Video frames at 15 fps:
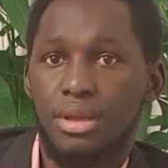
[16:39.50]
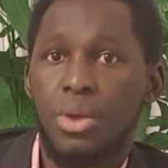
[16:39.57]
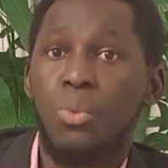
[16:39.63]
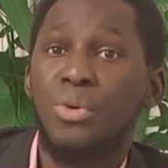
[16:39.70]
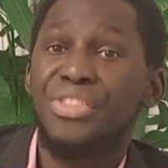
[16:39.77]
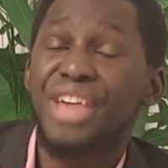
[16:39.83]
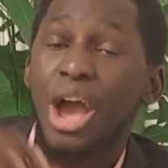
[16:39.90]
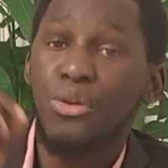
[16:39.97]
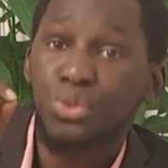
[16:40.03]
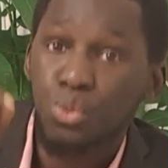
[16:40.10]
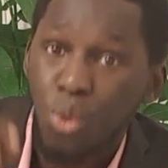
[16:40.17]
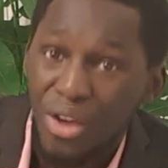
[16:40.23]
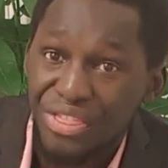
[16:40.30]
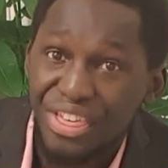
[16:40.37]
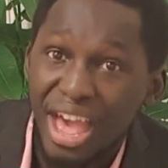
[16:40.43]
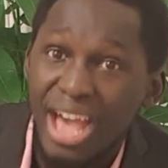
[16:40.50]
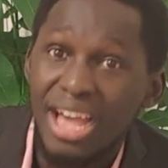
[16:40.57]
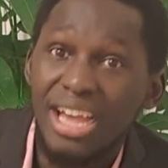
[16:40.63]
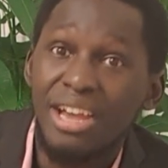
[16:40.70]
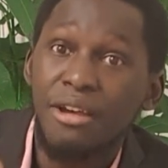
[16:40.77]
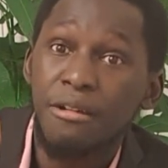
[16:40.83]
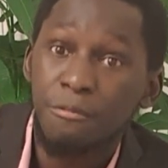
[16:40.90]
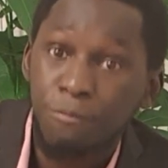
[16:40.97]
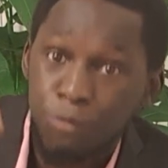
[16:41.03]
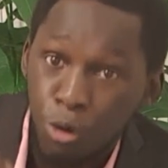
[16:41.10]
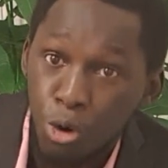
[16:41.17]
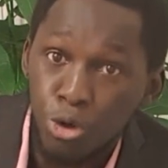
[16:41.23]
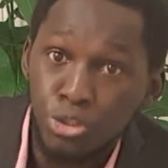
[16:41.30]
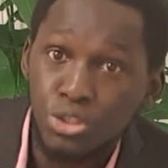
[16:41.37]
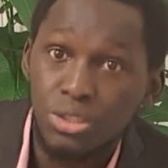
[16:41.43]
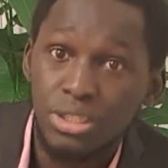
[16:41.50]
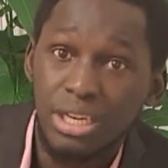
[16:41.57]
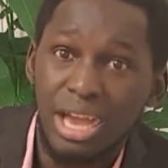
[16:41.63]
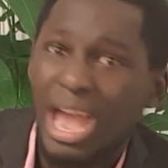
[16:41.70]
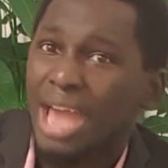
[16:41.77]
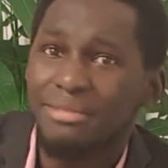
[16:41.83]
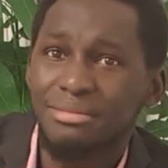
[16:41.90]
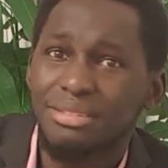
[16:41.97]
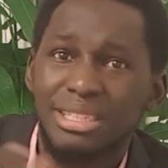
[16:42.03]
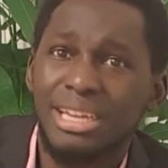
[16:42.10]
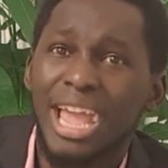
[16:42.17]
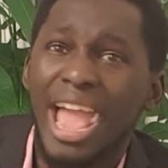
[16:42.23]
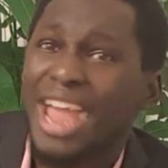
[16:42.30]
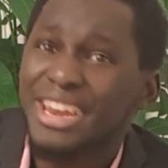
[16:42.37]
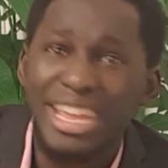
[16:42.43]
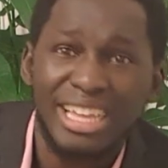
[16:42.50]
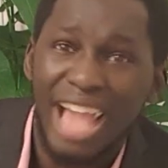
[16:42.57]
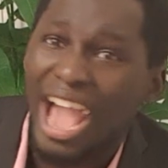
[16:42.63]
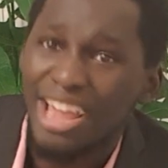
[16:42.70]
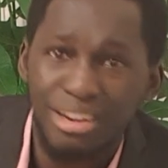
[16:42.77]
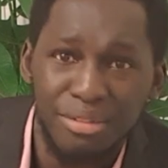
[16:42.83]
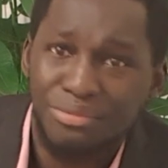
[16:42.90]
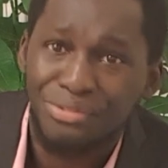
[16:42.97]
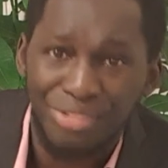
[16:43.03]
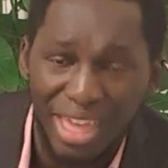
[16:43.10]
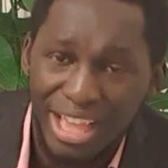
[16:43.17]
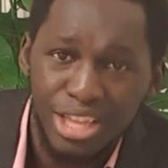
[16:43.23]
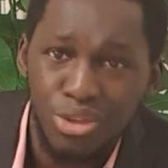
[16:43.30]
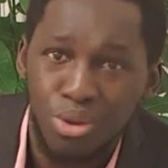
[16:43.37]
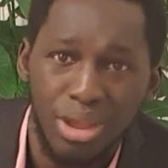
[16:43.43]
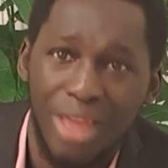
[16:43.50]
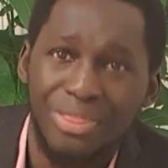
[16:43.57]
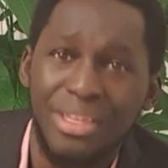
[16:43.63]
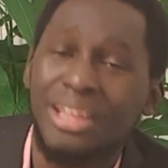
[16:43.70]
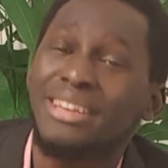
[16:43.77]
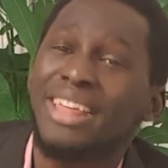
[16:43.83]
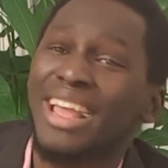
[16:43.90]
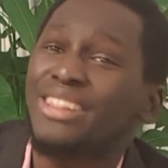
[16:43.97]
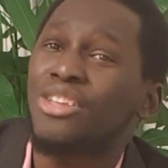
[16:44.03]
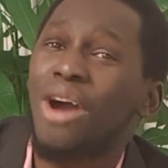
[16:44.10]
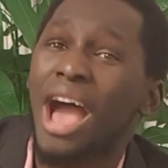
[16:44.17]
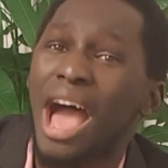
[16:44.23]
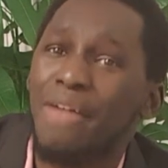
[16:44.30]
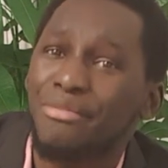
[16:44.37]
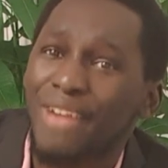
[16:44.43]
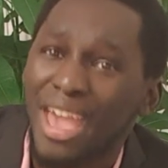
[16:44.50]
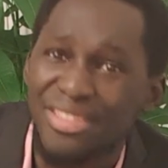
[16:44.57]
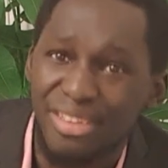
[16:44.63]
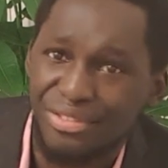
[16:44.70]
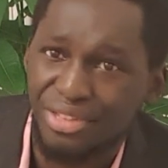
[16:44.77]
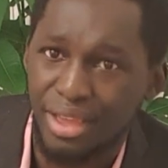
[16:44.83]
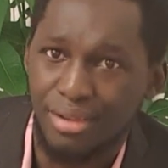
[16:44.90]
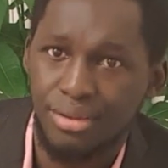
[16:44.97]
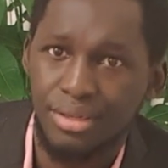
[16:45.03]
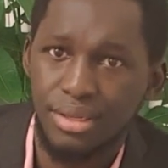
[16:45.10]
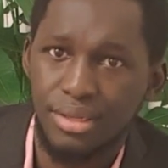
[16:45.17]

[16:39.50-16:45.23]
Without water, food, and any kind of thing they don't have anything.